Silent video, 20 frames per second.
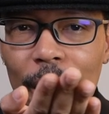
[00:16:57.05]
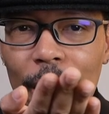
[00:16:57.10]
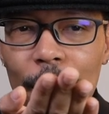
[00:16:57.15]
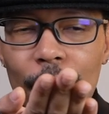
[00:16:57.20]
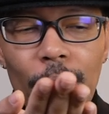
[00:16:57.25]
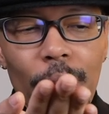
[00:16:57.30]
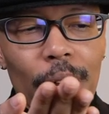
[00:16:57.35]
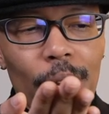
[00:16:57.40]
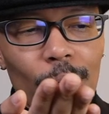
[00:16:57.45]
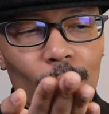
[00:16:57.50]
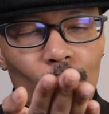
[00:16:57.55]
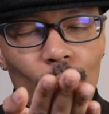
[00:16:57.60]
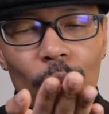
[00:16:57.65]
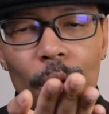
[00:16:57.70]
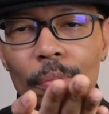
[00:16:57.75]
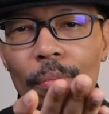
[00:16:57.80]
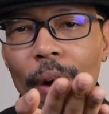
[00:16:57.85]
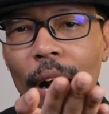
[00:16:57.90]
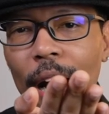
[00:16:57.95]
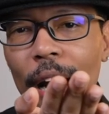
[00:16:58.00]
But
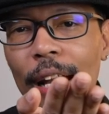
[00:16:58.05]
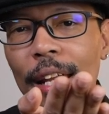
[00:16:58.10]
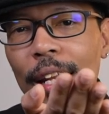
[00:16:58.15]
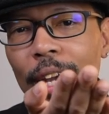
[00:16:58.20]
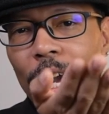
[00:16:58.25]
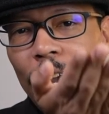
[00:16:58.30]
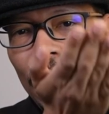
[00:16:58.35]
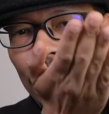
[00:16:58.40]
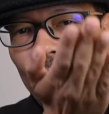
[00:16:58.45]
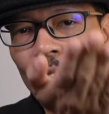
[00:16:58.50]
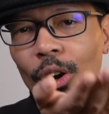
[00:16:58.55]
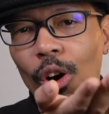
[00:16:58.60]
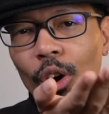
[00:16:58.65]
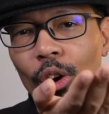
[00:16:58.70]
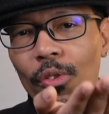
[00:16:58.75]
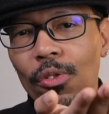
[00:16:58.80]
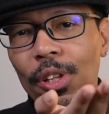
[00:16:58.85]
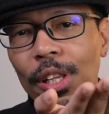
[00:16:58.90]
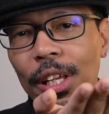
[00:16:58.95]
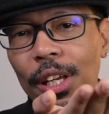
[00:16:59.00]
what mine had
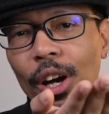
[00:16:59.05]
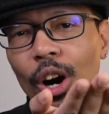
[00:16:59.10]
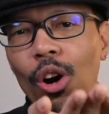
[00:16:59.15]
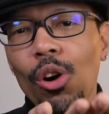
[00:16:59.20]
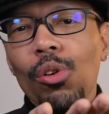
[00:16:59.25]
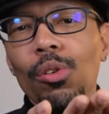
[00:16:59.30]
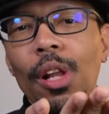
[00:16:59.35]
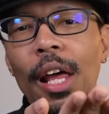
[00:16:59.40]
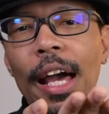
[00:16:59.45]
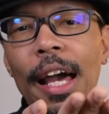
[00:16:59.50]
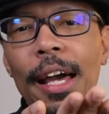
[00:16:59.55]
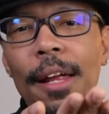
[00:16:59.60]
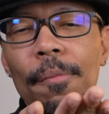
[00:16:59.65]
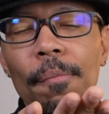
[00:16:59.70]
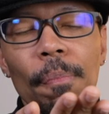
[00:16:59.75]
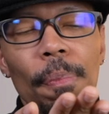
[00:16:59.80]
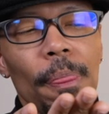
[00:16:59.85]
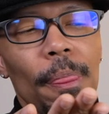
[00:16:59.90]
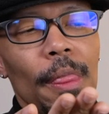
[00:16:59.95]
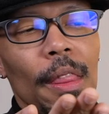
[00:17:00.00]
over the OLED
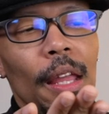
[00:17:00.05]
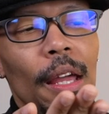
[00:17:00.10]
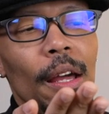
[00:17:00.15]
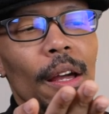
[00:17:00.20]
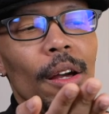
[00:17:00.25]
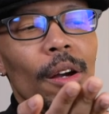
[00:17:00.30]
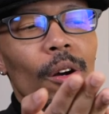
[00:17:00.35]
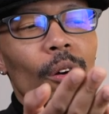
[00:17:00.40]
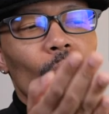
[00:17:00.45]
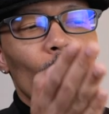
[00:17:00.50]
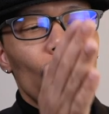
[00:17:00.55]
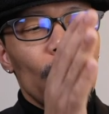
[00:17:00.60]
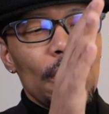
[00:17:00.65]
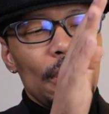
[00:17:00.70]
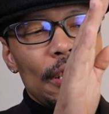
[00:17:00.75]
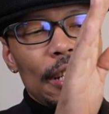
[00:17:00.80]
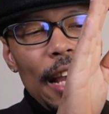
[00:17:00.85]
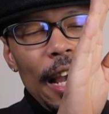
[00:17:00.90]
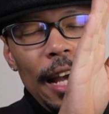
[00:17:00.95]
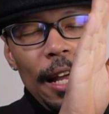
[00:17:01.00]

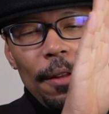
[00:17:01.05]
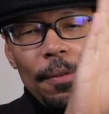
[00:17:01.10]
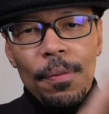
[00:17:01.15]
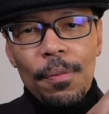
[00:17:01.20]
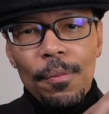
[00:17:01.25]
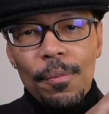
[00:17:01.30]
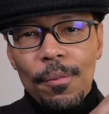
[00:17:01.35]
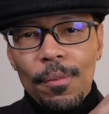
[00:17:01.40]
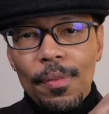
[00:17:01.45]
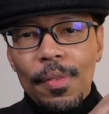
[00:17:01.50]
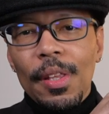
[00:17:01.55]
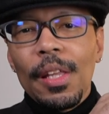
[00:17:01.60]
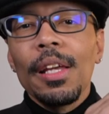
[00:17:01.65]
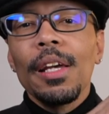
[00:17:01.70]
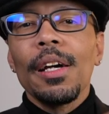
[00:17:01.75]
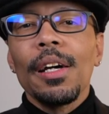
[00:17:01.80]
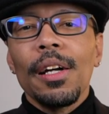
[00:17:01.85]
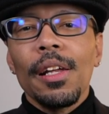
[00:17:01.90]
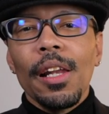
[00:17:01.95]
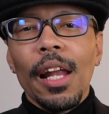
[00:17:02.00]
was that,
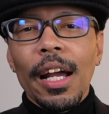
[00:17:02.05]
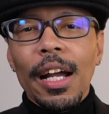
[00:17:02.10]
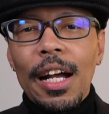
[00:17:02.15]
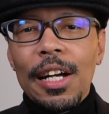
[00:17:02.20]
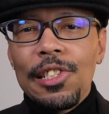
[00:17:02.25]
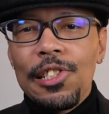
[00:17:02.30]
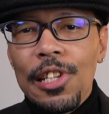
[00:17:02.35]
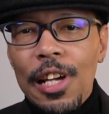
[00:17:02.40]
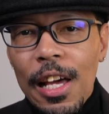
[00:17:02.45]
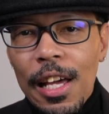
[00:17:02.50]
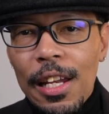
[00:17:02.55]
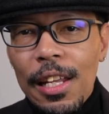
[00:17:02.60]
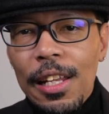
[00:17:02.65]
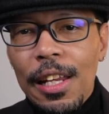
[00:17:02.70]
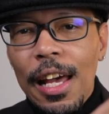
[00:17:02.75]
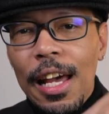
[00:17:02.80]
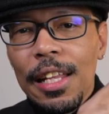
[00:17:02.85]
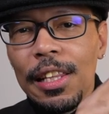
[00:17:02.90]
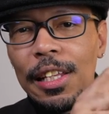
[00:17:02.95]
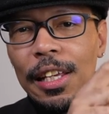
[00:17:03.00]
like I said, it
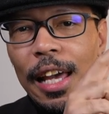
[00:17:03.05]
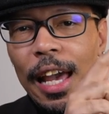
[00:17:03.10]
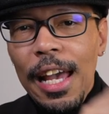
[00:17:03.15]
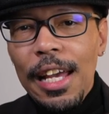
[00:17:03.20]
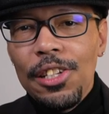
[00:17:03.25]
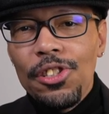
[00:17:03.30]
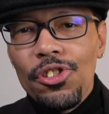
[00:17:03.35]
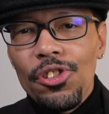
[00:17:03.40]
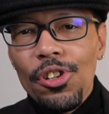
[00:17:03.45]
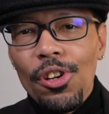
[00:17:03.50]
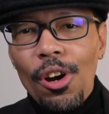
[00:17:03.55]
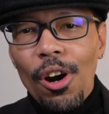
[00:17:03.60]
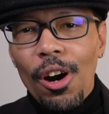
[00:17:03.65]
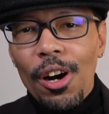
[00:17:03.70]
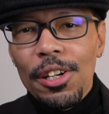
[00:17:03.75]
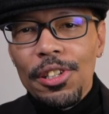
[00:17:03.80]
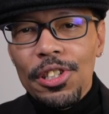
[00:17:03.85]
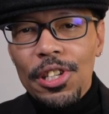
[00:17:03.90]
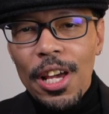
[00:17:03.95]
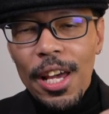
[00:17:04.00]
had the
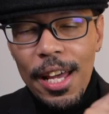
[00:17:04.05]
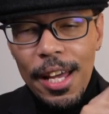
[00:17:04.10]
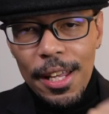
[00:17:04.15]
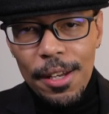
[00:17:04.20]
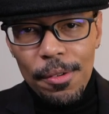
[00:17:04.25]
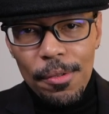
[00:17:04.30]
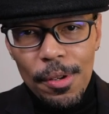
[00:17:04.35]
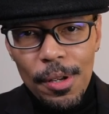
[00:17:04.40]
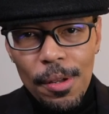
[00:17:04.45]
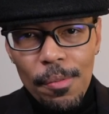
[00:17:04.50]
HDR10